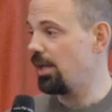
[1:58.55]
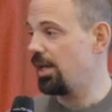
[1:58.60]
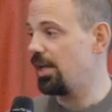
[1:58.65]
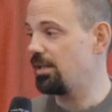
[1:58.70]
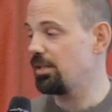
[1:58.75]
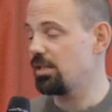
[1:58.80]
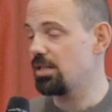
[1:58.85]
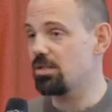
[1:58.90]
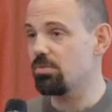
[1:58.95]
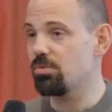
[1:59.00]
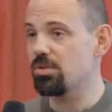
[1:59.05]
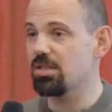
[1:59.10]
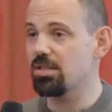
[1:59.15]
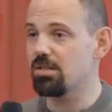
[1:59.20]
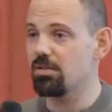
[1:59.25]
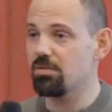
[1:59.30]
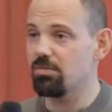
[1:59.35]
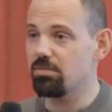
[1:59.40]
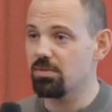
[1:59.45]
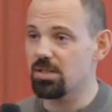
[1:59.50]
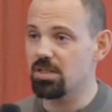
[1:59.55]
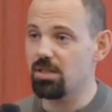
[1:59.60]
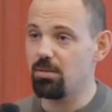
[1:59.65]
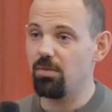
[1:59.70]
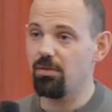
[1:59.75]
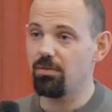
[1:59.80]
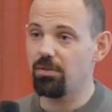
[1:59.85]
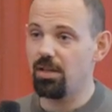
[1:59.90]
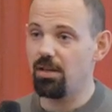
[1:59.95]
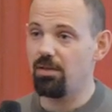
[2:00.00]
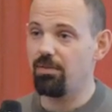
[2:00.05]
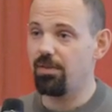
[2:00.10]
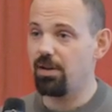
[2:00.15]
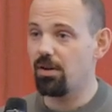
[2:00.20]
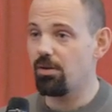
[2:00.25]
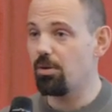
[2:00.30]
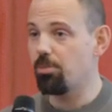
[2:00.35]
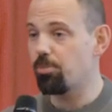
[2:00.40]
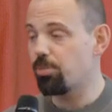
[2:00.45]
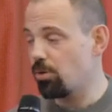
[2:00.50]
and this was some of their
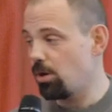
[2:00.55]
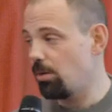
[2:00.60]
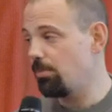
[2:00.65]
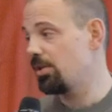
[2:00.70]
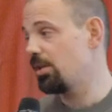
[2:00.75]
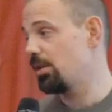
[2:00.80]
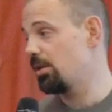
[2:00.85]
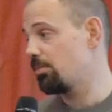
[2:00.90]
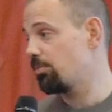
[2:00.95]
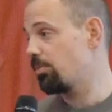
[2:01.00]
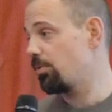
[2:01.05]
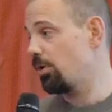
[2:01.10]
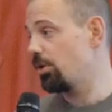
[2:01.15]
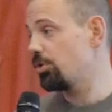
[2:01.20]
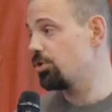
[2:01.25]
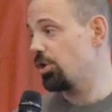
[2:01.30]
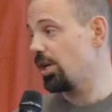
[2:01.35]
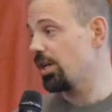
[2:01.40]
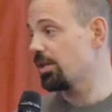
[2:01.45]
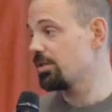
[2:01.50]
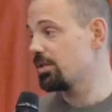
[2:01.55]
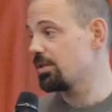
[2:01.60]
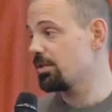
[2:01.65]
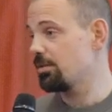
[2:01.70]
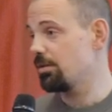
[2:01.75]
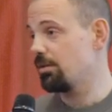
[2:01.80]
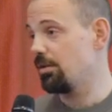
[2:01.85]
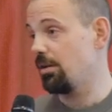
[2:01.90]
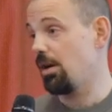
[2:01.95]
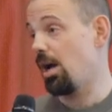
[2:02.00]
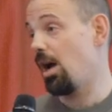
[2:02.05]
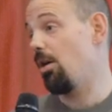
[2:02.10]
very prominent projects,